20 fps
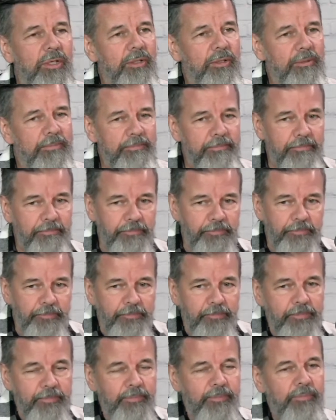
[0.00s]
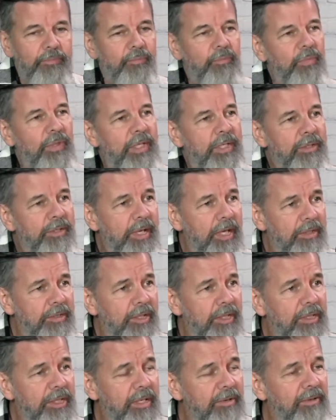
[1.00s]
certain
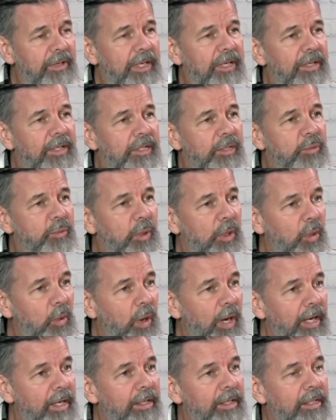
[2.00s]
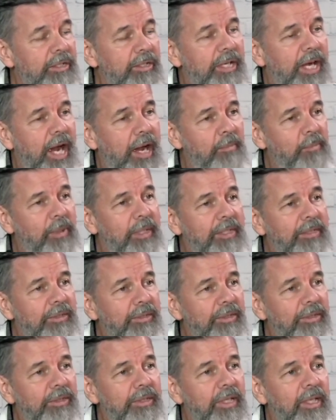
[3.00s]
sensitivity that's required of
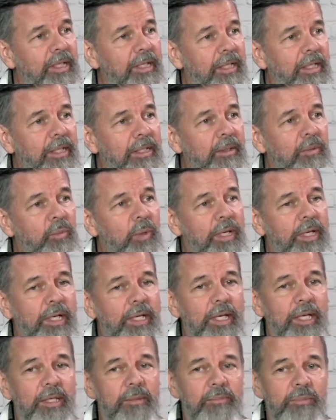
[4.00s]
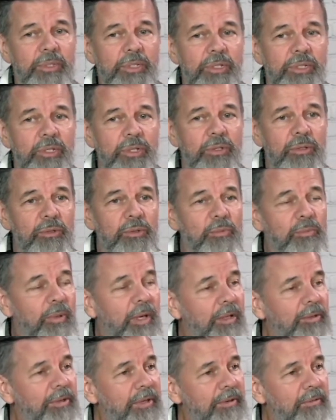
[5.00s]
chaplains when it comes
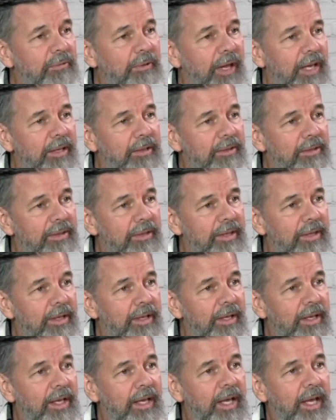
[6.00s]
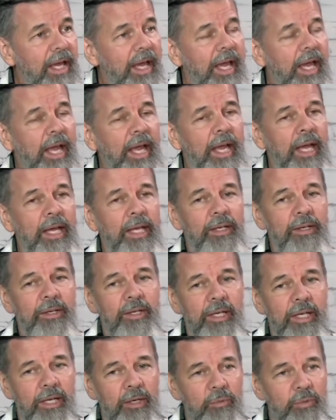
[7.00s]
to multi-faith
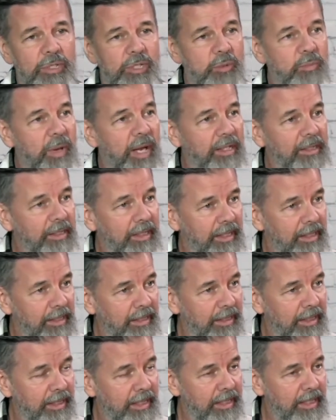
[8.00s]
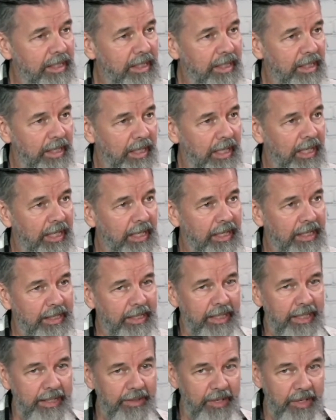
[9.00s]
and respecting
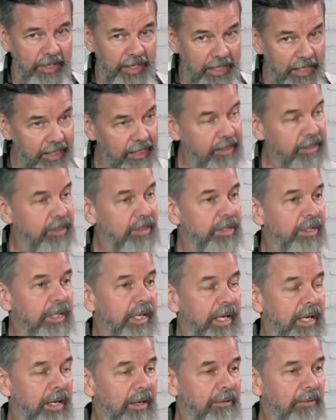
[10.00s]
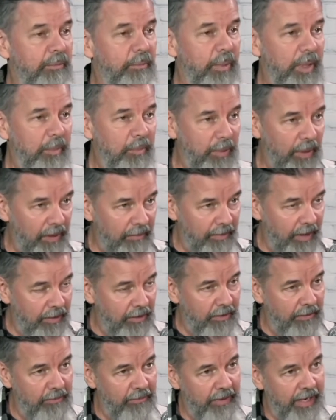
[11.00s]
the needs of people
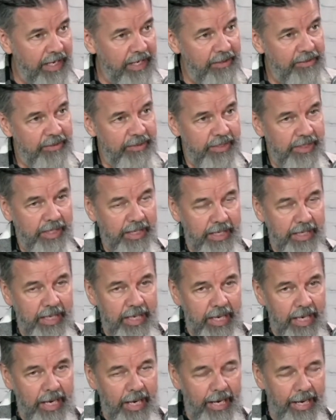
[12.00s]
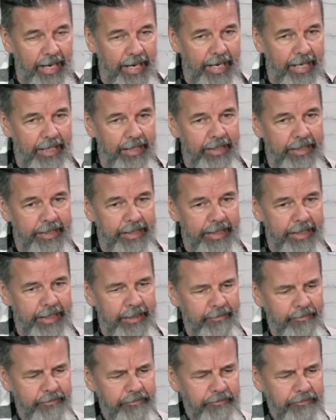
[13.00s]
of other faiths. And